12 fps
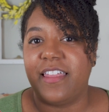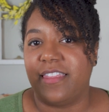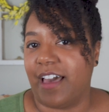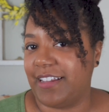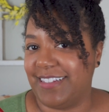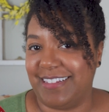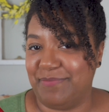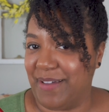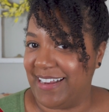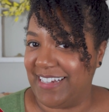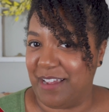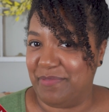that's
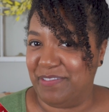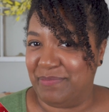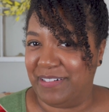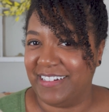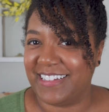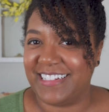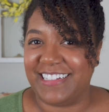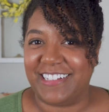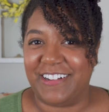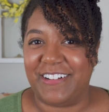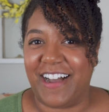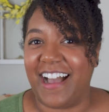my type of book,
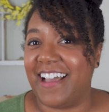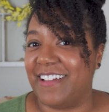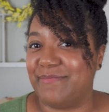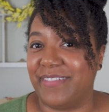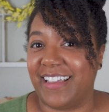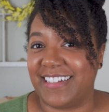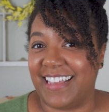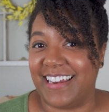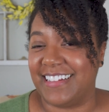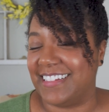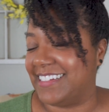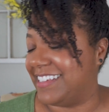so I'm
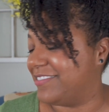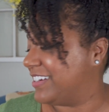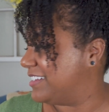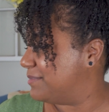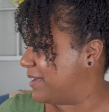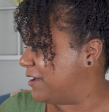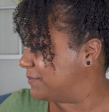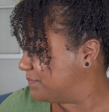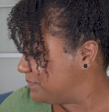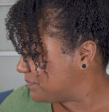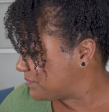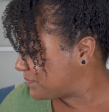excited to see what it's about.
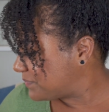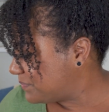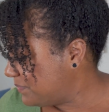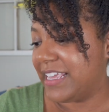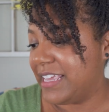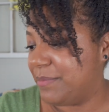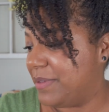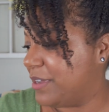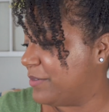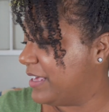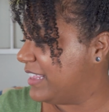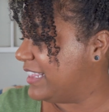
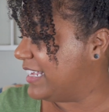Keeping with